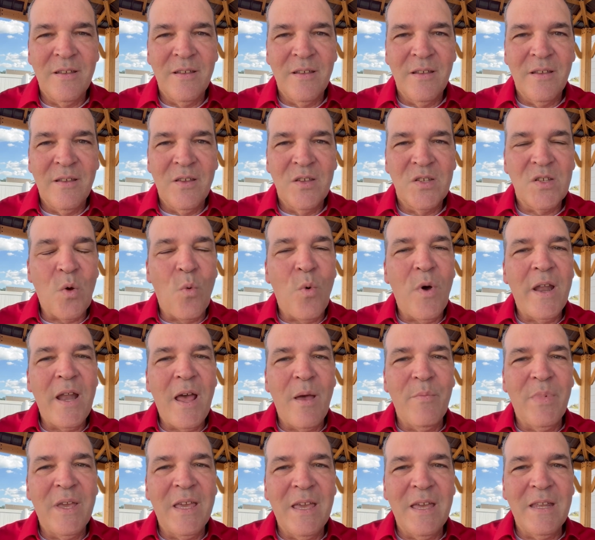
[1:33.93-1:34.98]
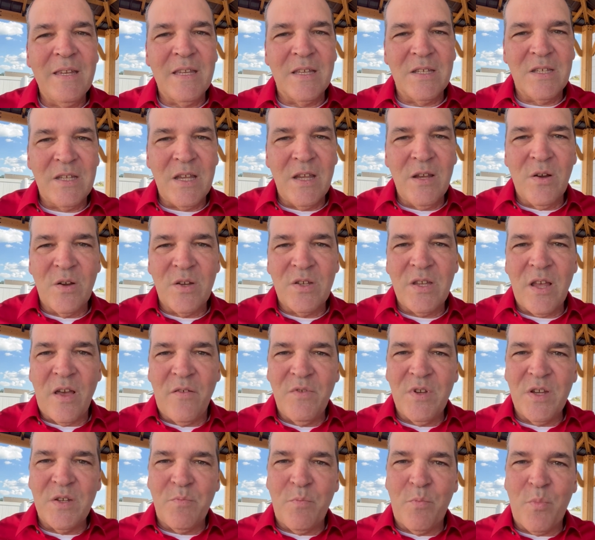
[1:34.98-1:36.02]
So why not begin to see yourself
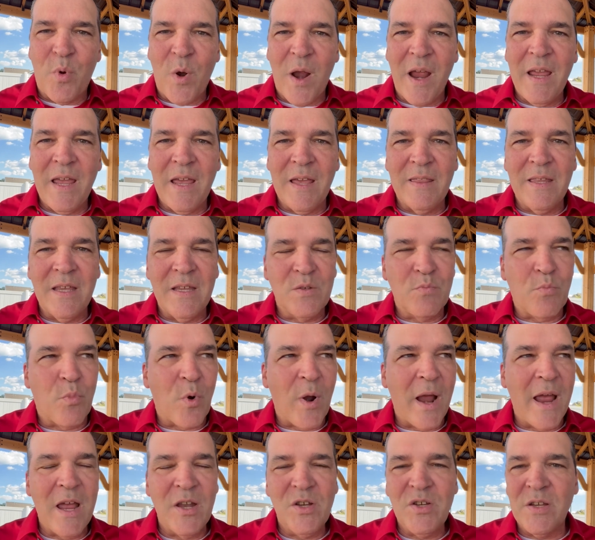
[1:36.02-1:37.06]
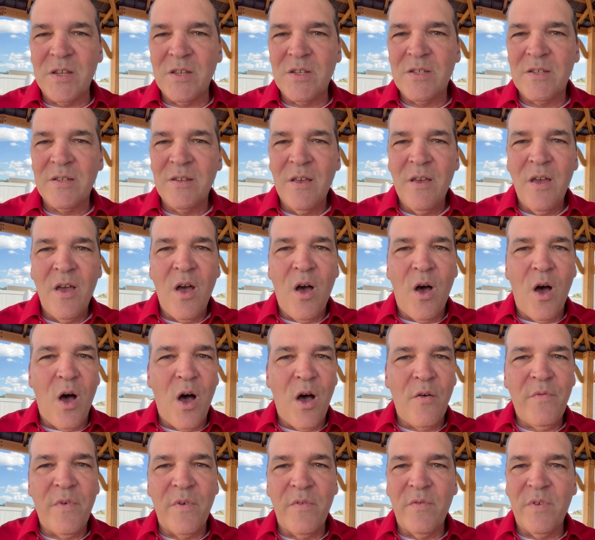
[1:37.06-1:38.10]
just breaking these branches
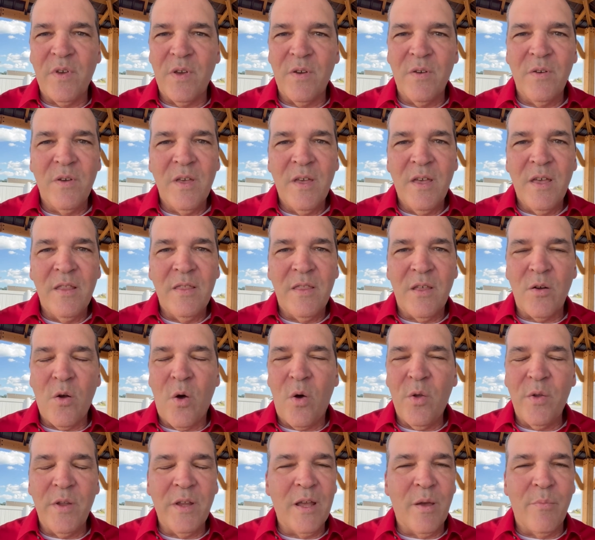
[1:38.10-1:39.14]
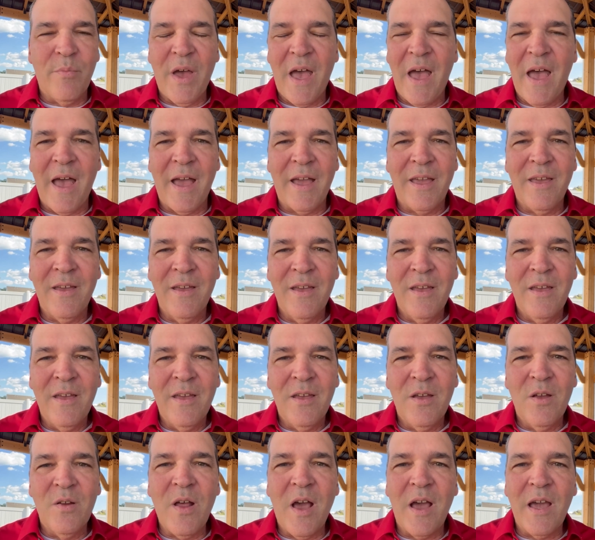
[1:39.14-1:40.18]
off of you that are holding you back?
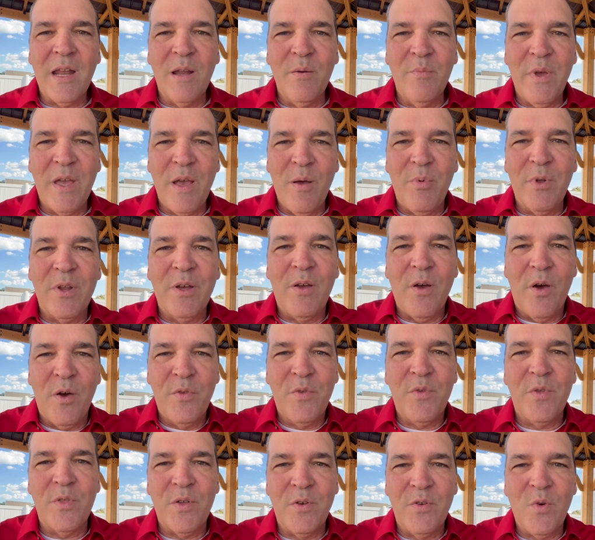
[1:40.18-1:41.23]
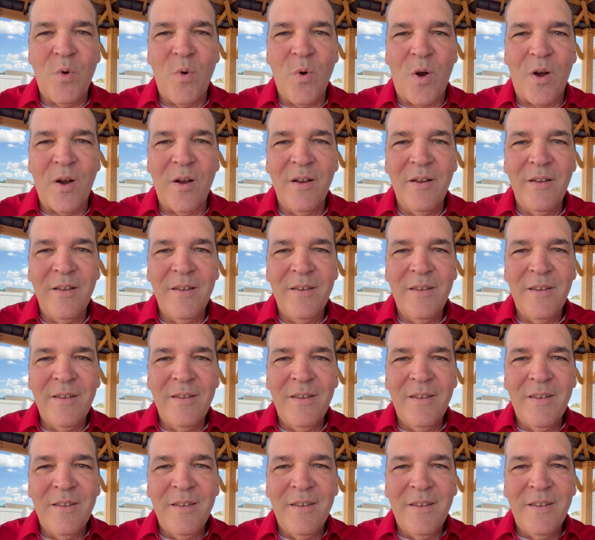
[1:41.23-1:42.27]
You're not going to be able to go through the door.
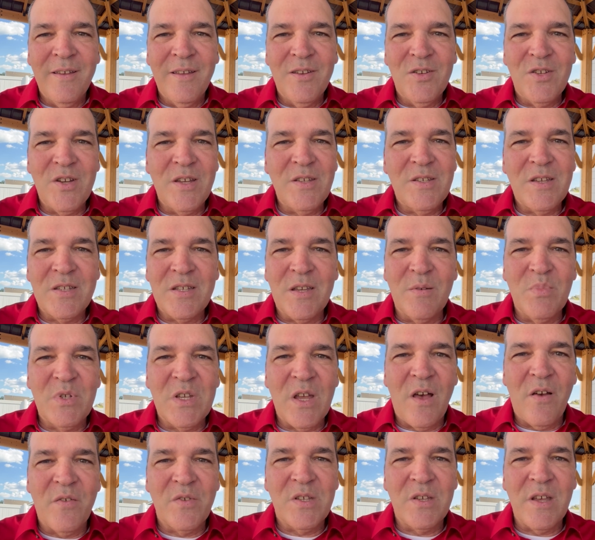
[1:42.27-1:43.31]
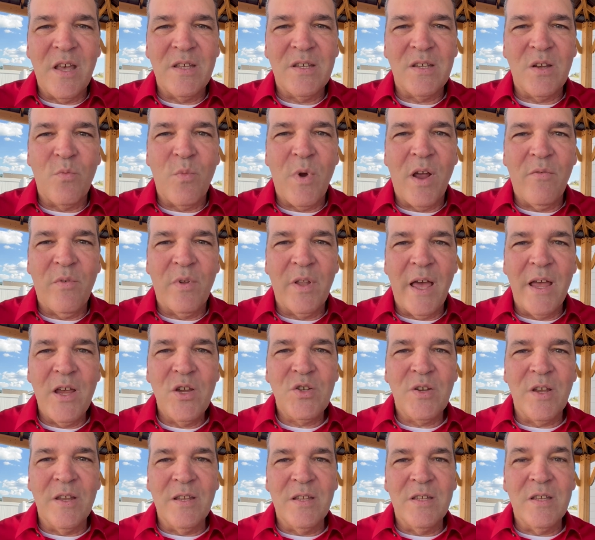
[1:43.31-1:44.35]
Jesus himself says in
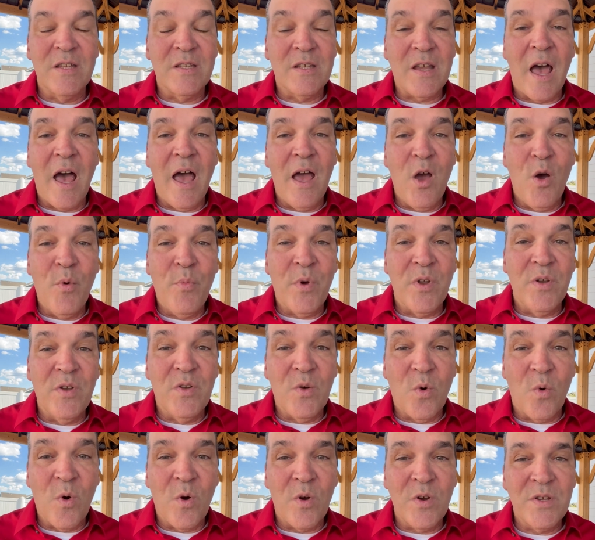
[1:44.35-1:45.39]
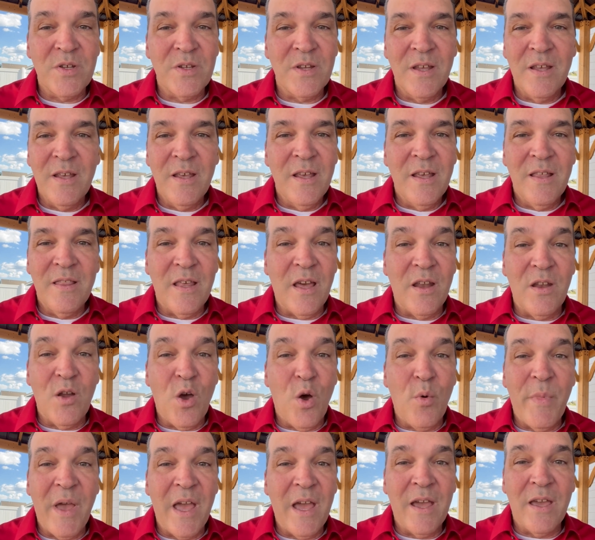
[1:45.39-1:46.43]
Revelation, says, I open doors that
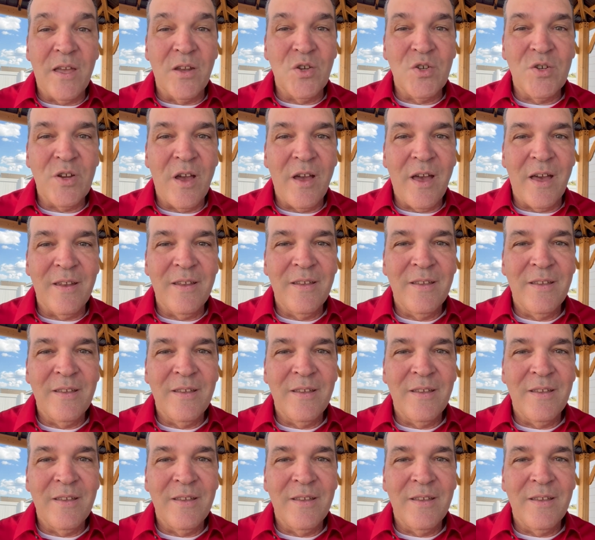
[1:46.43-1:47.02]
no man can shut.